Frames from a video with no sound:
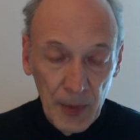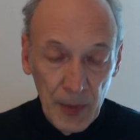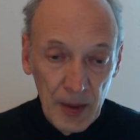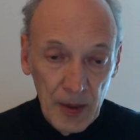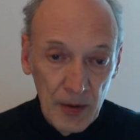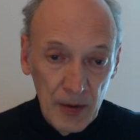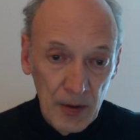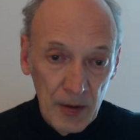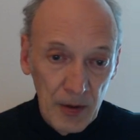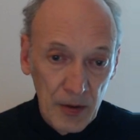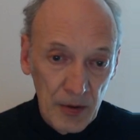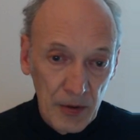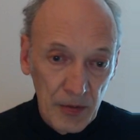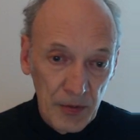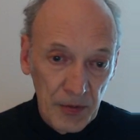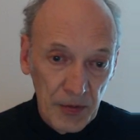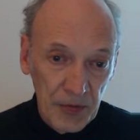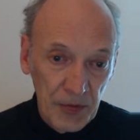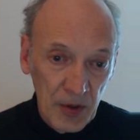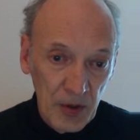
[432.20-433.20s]
And at the
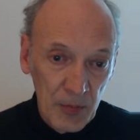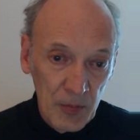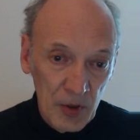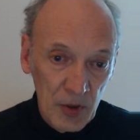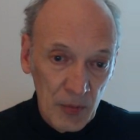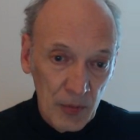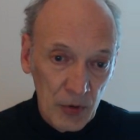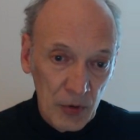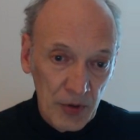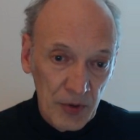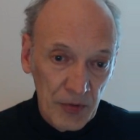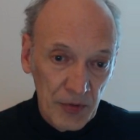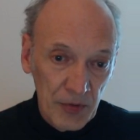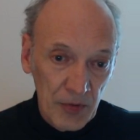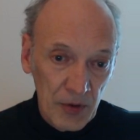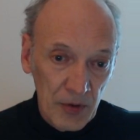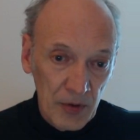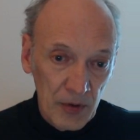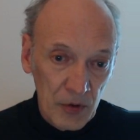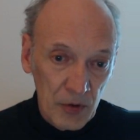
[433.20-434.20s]
same time, you can see
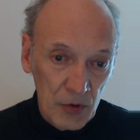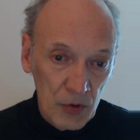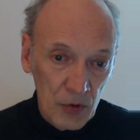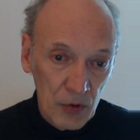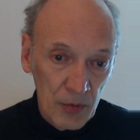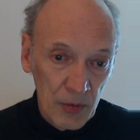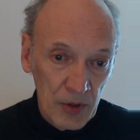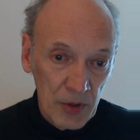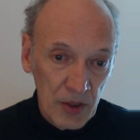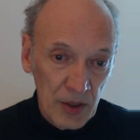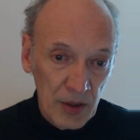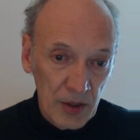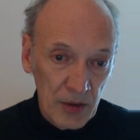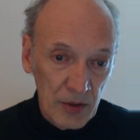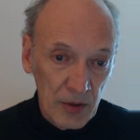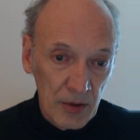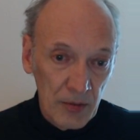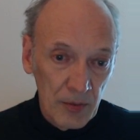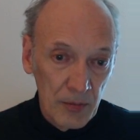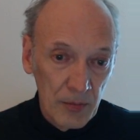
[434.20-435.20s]
that Germany had a
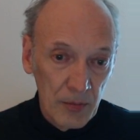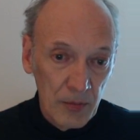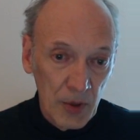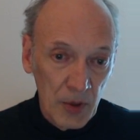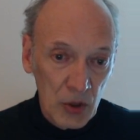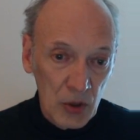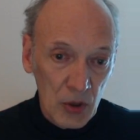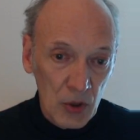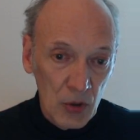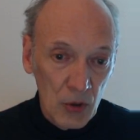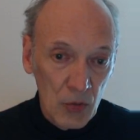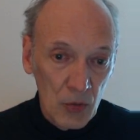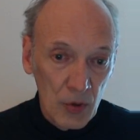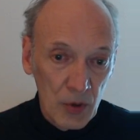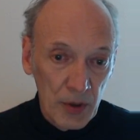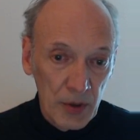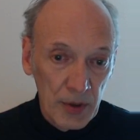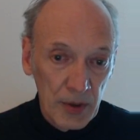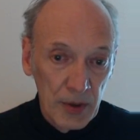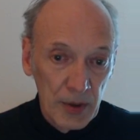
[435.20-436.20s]
much
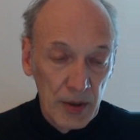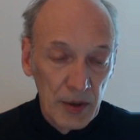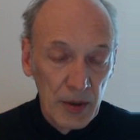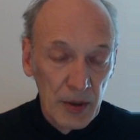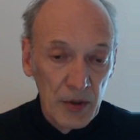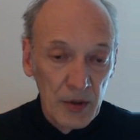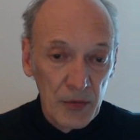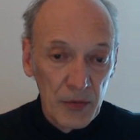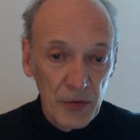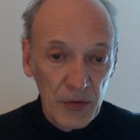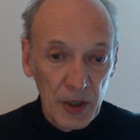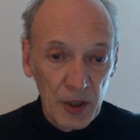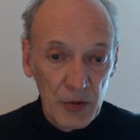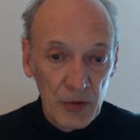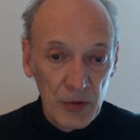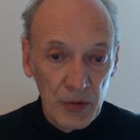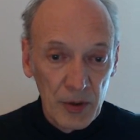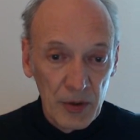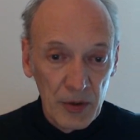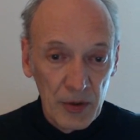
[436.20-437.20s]
lower factor
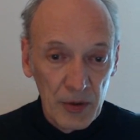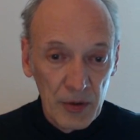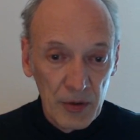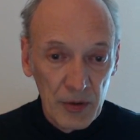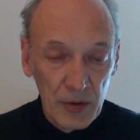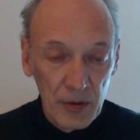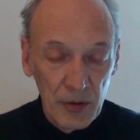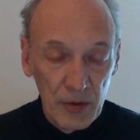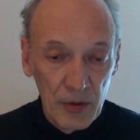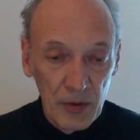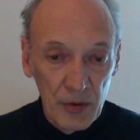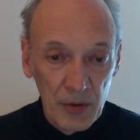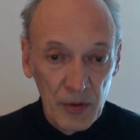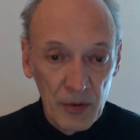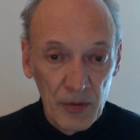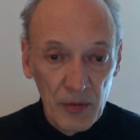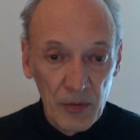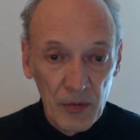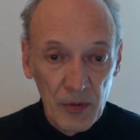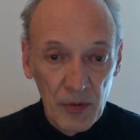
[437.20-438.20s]
here, the
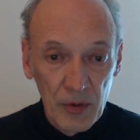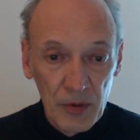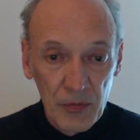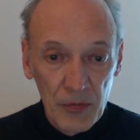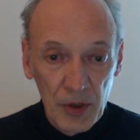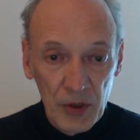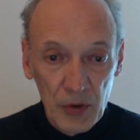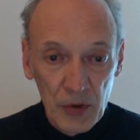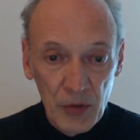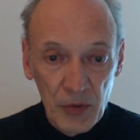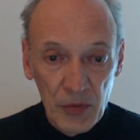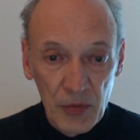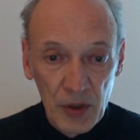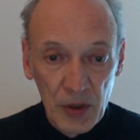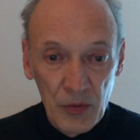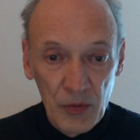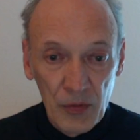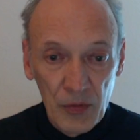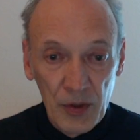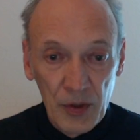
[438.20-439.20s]
factor of
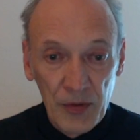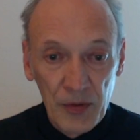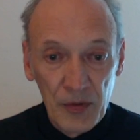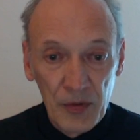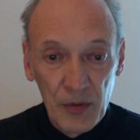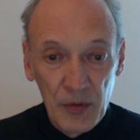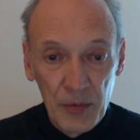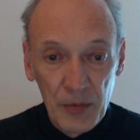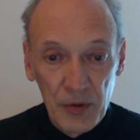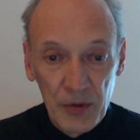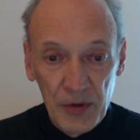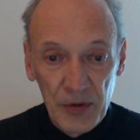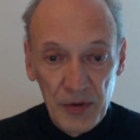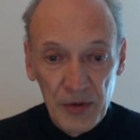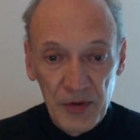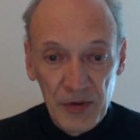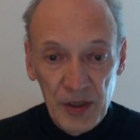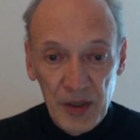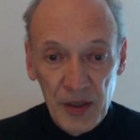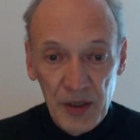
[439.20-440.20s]
increase, with its
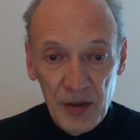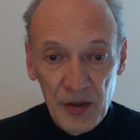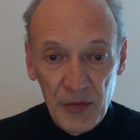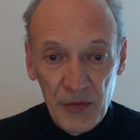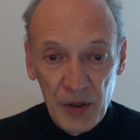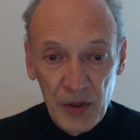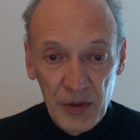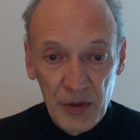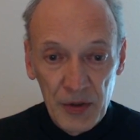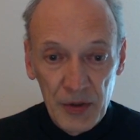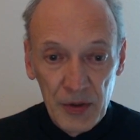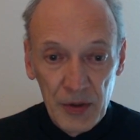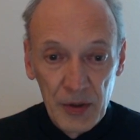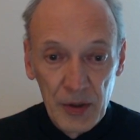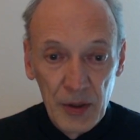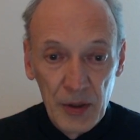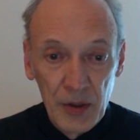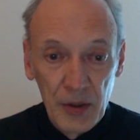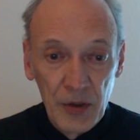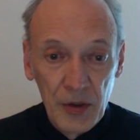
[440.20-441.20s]
Delta variant.
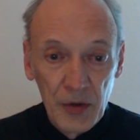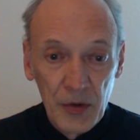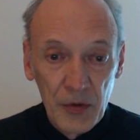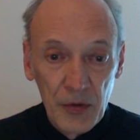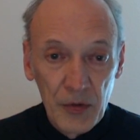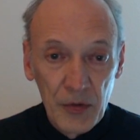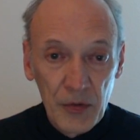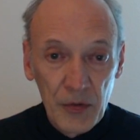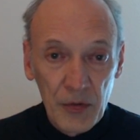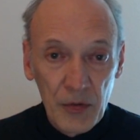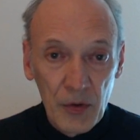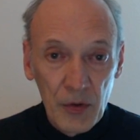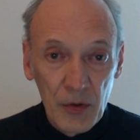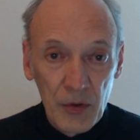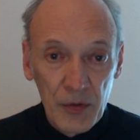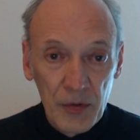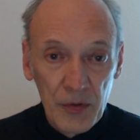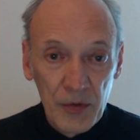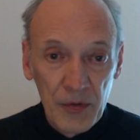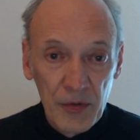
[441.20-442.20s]
So
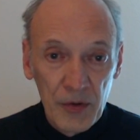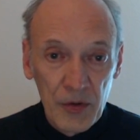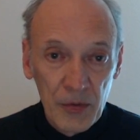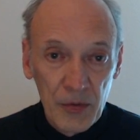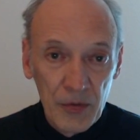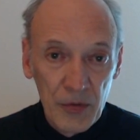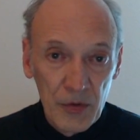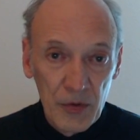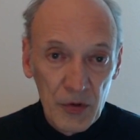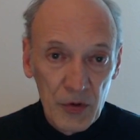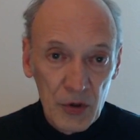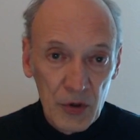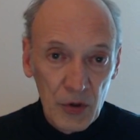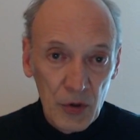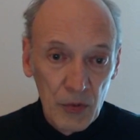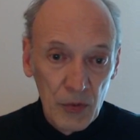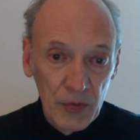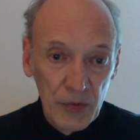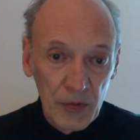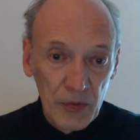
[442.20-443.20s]
this difference
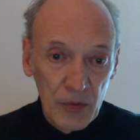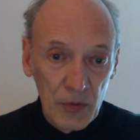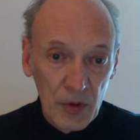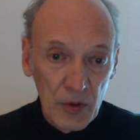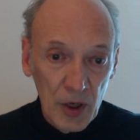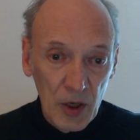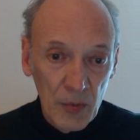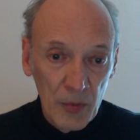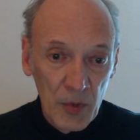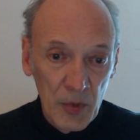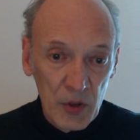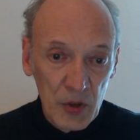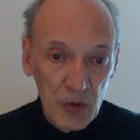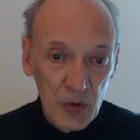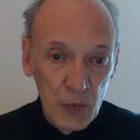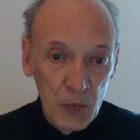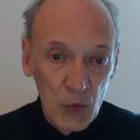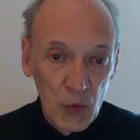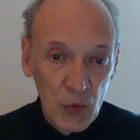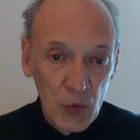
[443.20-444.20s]
shows you how much
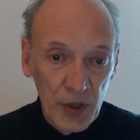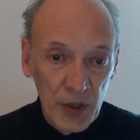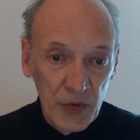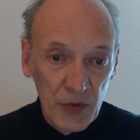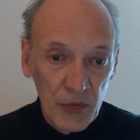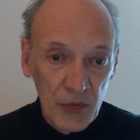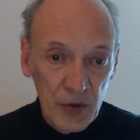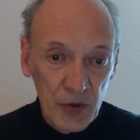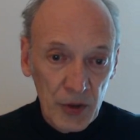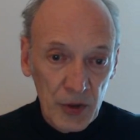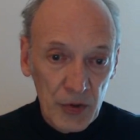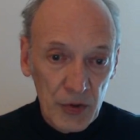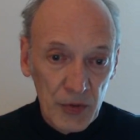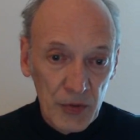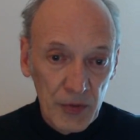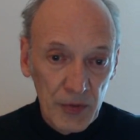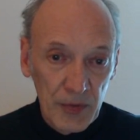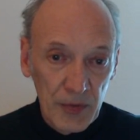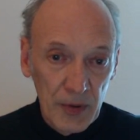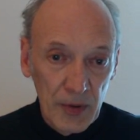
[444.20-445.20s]
more
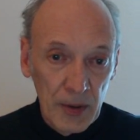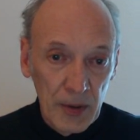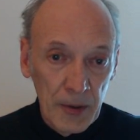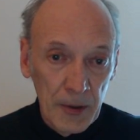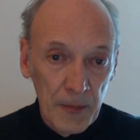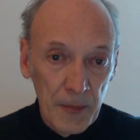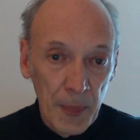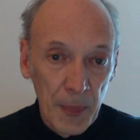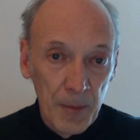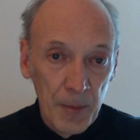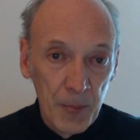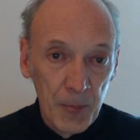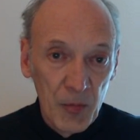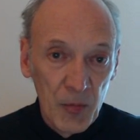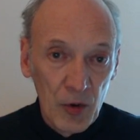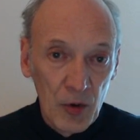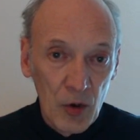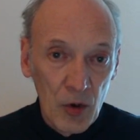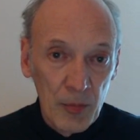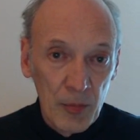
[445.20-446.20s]
infectious the
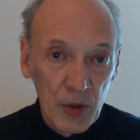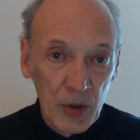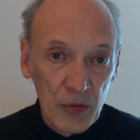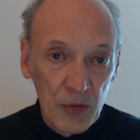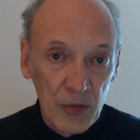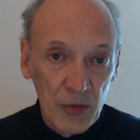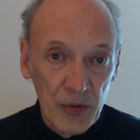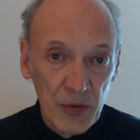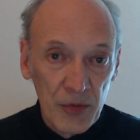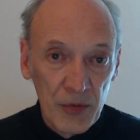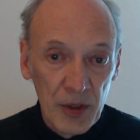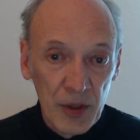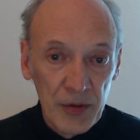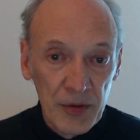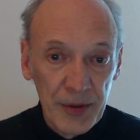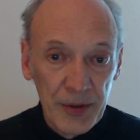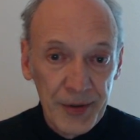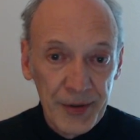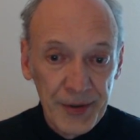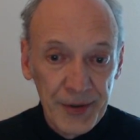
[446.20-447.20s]
Omicron
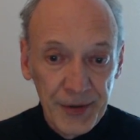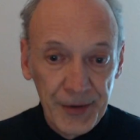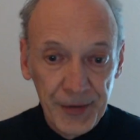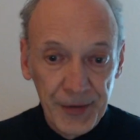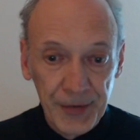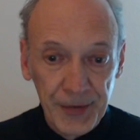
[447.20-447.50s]
variant is.